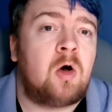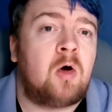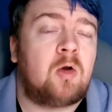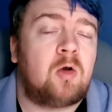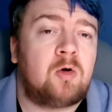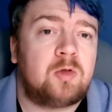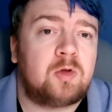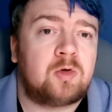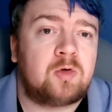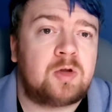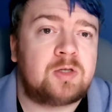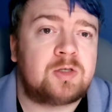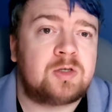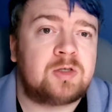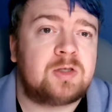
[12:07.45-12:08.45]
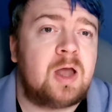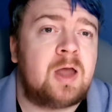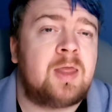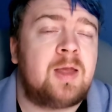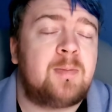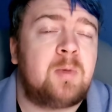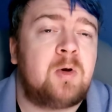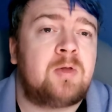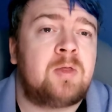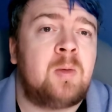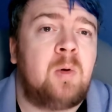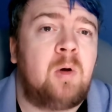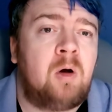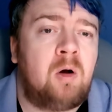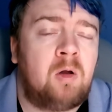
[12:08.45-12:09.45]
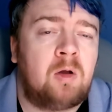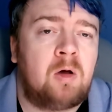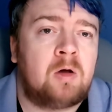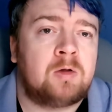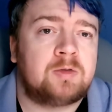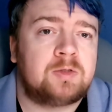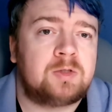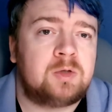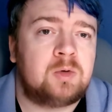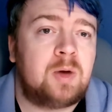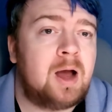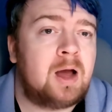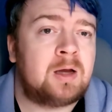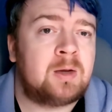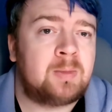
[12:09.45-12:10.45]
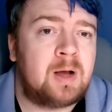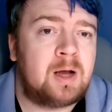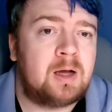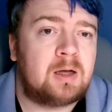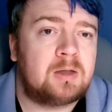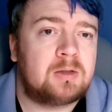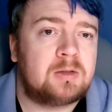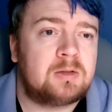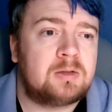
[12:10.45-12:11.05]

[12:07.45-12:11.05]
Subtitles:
all other creatures and then putting them all onto Anima.